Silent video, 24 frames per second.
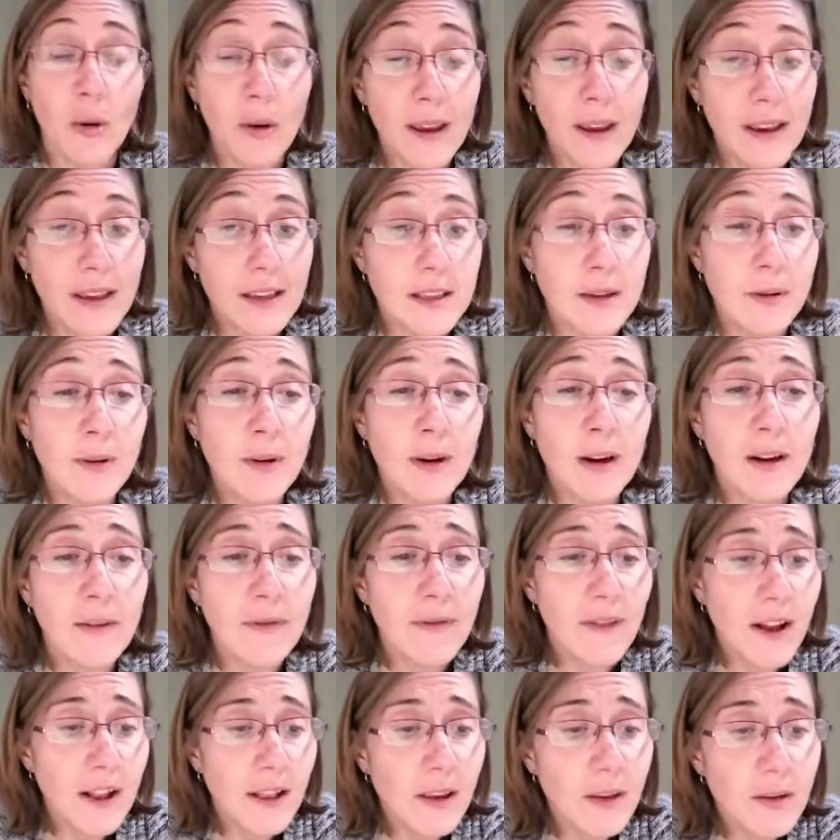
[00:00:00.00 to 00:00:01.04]
Okay, so we're going to
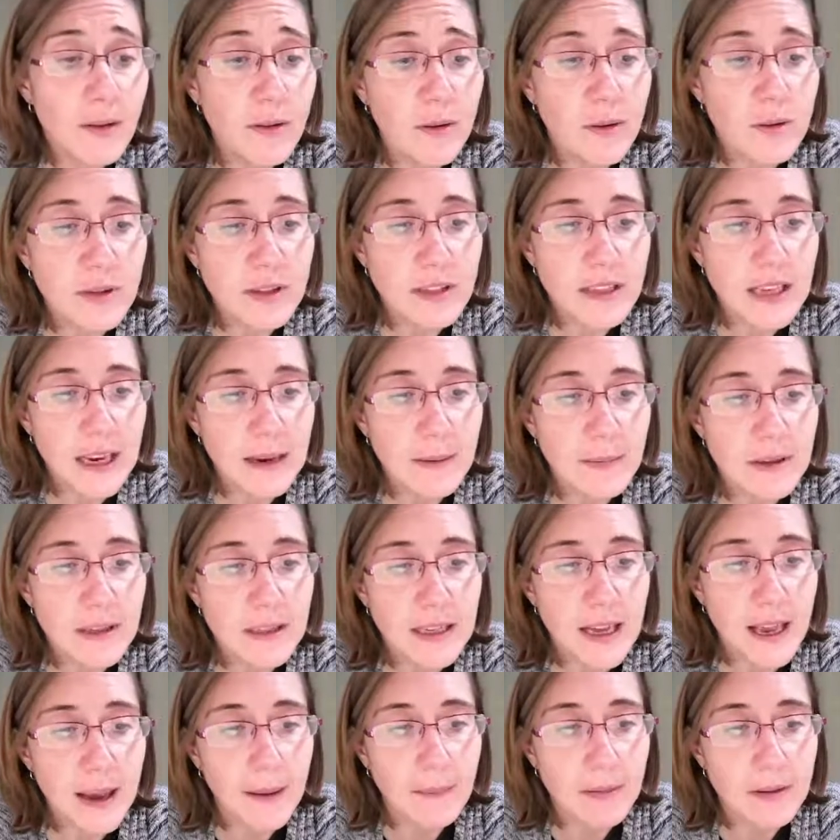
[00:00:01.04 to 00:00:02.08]
follow those same
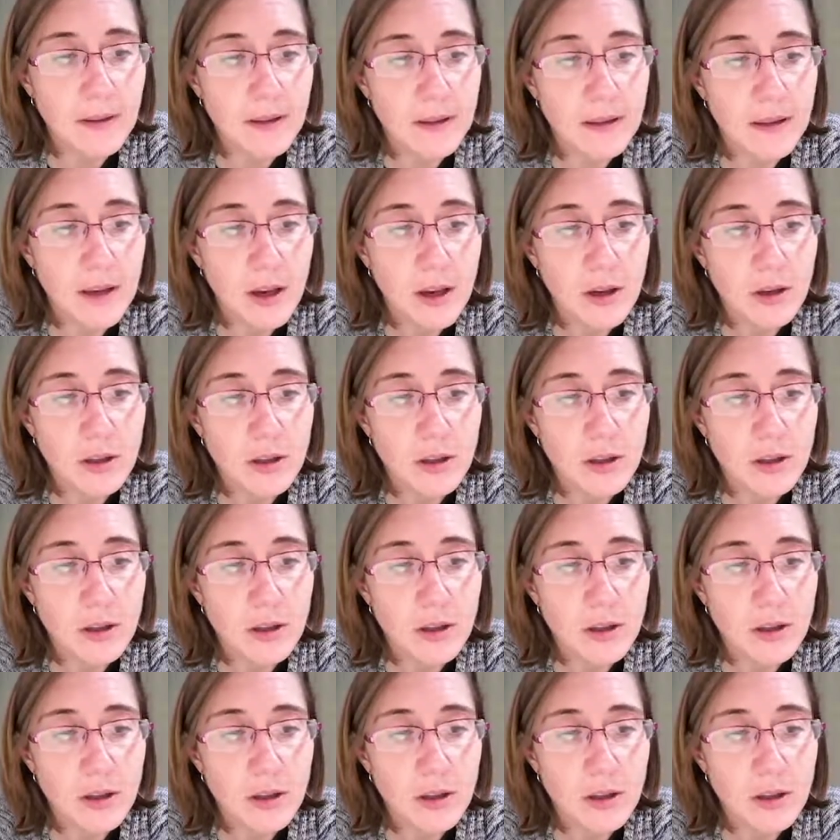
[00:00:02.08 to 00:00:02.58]
steps.